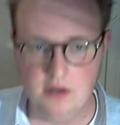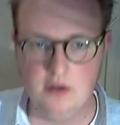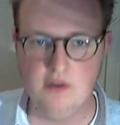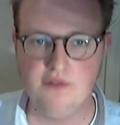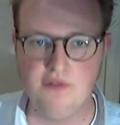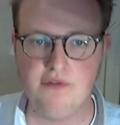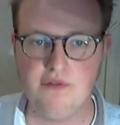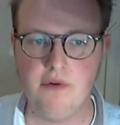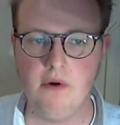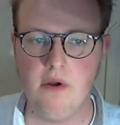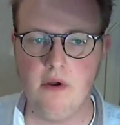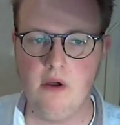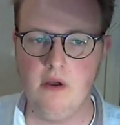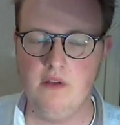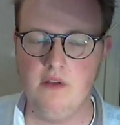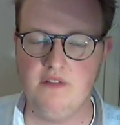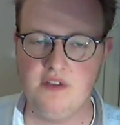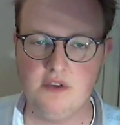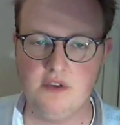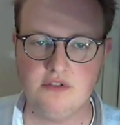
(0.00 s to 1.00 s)
know for
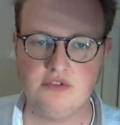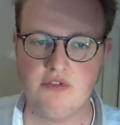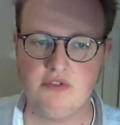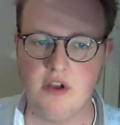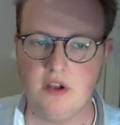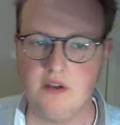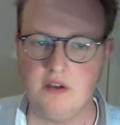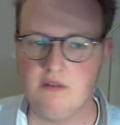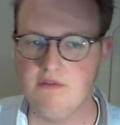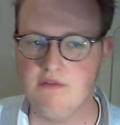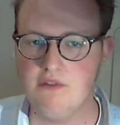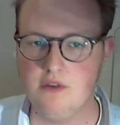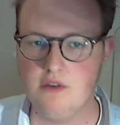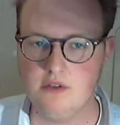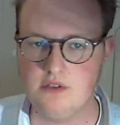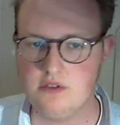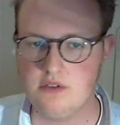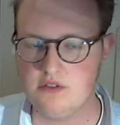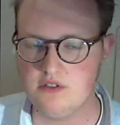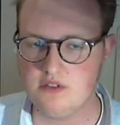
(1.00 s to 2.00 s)
the Australian
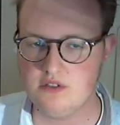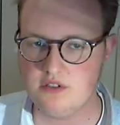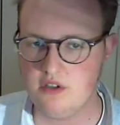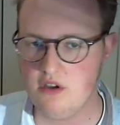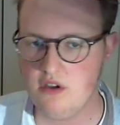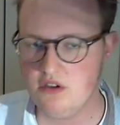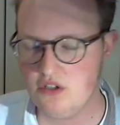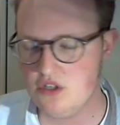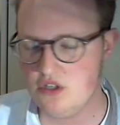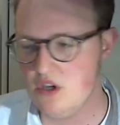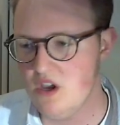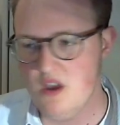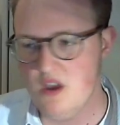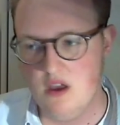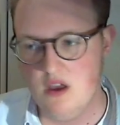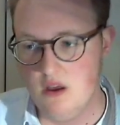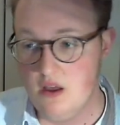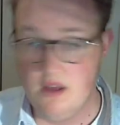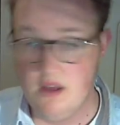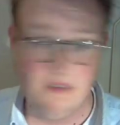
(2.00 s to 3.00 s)
version and such.
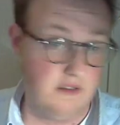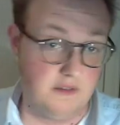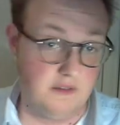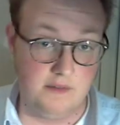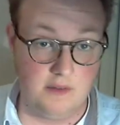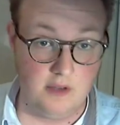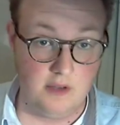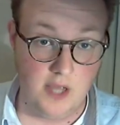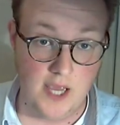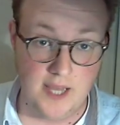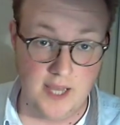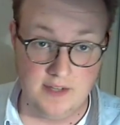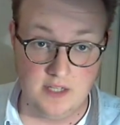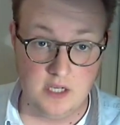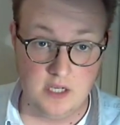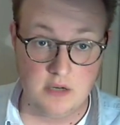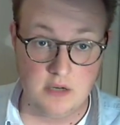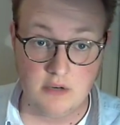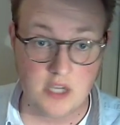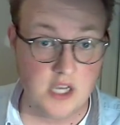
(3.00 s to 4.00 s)
I never had
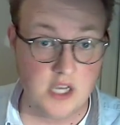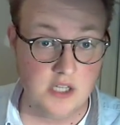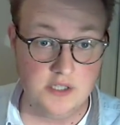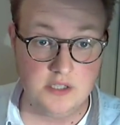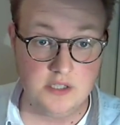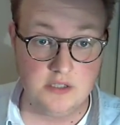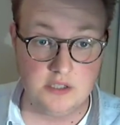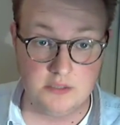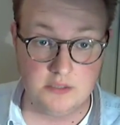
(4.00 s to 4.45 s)
the occasion to